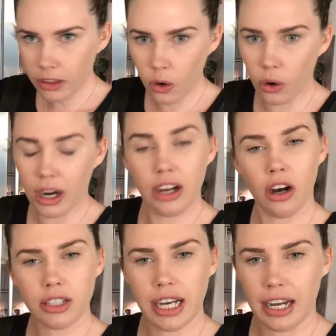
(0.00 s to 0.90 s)
or a
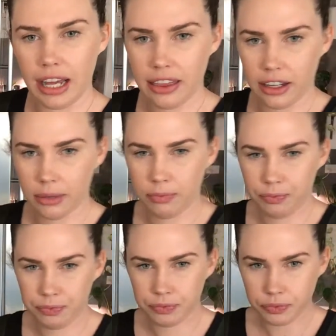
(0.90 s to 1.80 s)
cocktail. I think
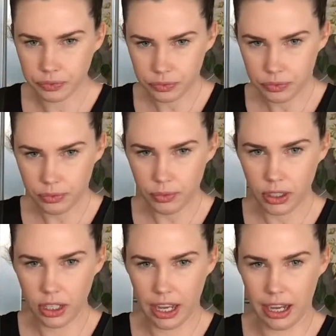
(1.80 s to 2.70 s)

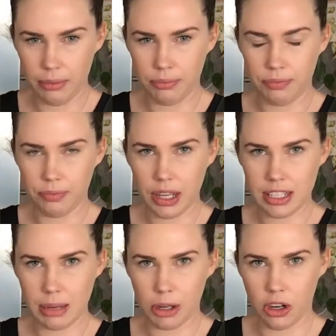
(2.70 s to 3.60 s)
a
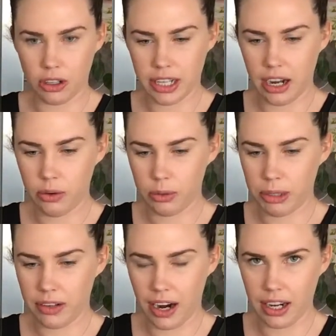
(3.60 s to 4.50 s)
summer cocktail would be
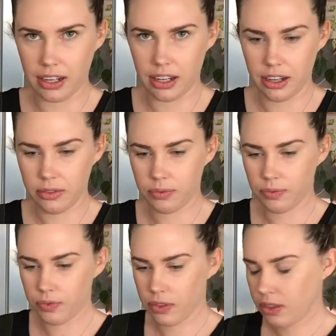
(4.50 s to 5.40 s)
great in here.
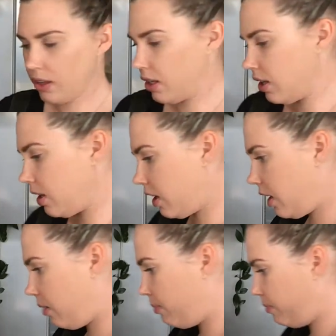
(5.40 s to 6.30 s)

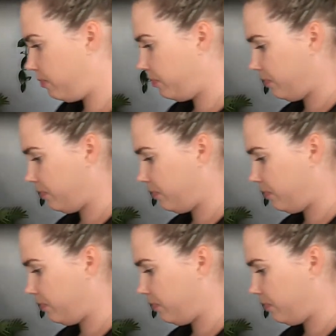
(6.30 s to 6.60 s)
Not